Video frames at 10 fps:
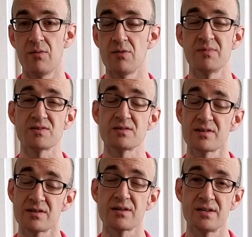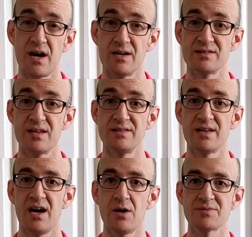What music theory does is
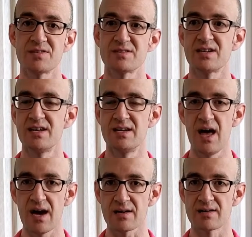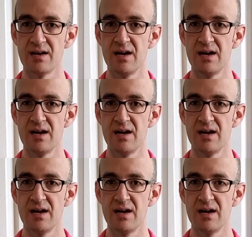it helps us connect